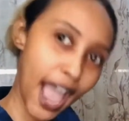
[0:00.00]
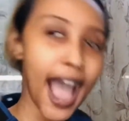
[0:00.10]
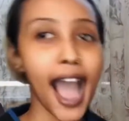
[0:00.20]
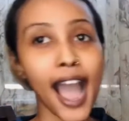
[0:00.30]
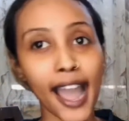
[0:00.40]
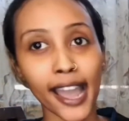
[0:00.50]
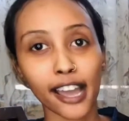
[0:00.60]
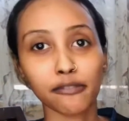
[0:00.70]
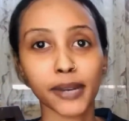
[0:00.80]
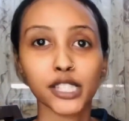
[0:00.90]
I have
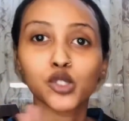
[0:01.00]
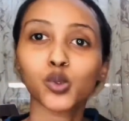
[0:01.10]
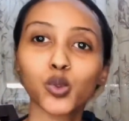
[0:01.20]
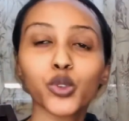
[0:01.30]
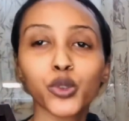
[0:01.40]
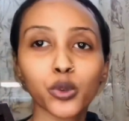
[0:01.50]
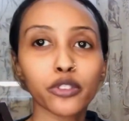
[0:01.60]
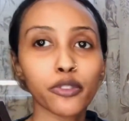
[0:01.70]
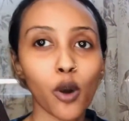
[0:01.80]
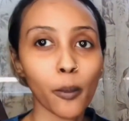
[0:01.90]
my school
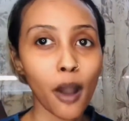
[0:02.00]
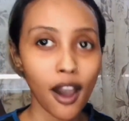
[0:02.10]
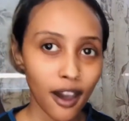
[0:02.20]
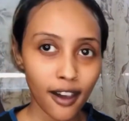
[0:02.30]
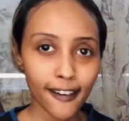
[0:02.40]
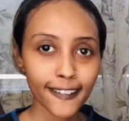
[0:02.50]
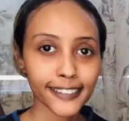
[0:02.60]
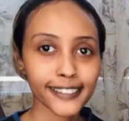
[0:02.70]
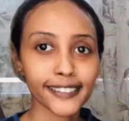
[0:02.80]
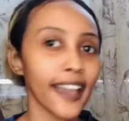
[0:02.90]
uniform on.
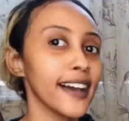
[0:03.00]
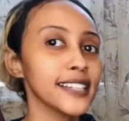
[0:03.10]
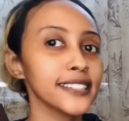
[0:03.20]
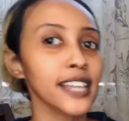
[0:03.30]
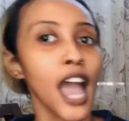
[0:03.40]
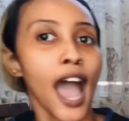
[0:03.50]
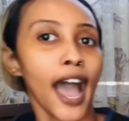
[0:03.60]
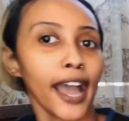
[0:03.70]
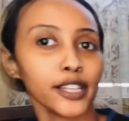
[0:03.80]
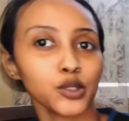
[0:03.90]
Yes, I
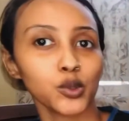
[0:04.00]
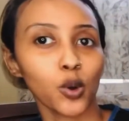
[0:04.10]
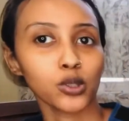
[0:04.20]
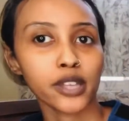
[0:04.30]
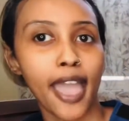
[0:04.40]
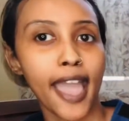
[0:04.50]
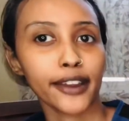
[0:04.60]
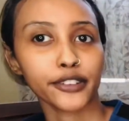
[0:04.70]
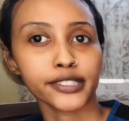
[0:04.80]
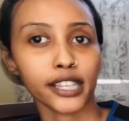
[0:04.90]
do go to
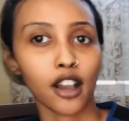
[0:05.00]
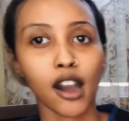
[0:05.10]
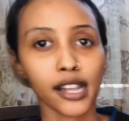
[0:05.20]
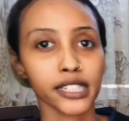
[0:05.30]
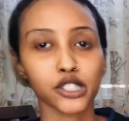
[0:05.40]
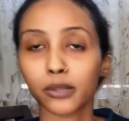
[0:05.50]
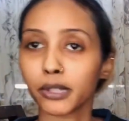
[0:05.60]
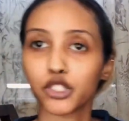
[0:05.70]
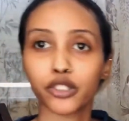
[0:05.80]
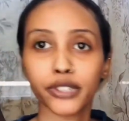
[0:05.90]
Anderson College. I'm not sure
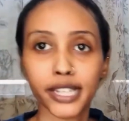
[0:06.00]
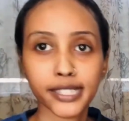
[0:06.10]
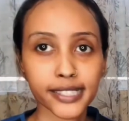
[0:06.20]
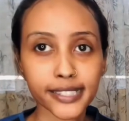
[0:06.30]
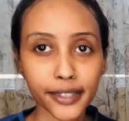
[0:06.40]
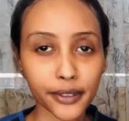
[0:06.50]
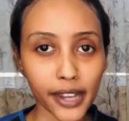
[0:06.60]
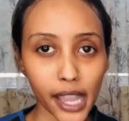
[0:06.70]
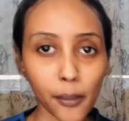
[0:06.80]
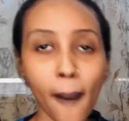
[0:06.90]
if you guys can see the name.
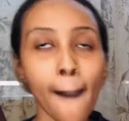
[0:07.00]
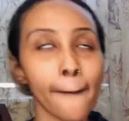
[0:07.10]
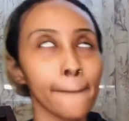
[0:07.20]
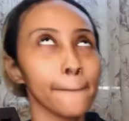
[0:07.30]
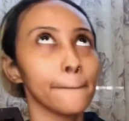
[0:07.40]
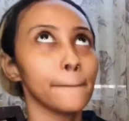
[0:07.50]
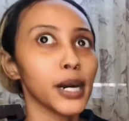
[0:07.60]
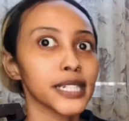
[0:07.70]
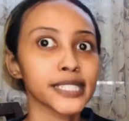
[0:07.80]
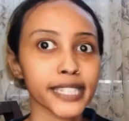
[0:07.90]
But
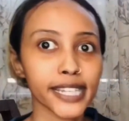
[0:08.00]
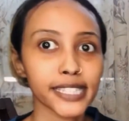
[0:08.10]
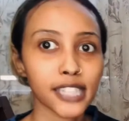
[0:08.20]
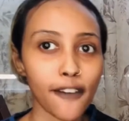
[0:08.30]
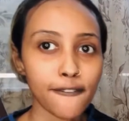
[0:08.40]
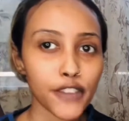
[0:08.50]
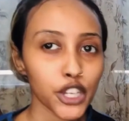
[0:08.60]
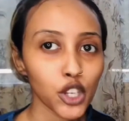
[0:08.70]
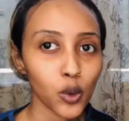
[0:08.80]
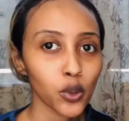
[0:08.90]
today's
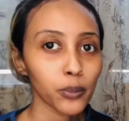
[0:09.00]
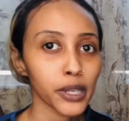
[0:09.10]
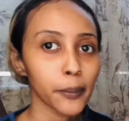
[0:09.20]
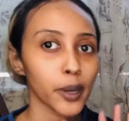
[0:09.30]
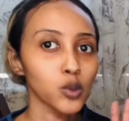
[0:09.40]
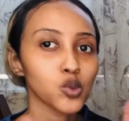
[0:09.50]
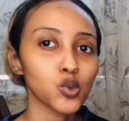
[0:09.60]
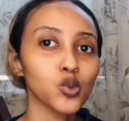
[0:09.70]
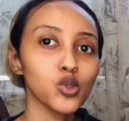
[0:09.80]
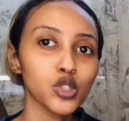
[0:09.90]
video will be about
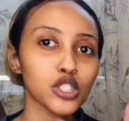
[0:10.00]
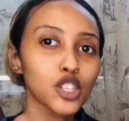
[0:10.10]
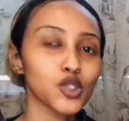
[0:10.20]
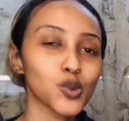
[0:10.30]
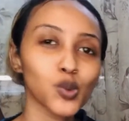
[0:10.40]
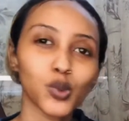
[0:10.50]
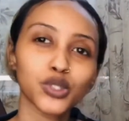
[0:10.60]
schools.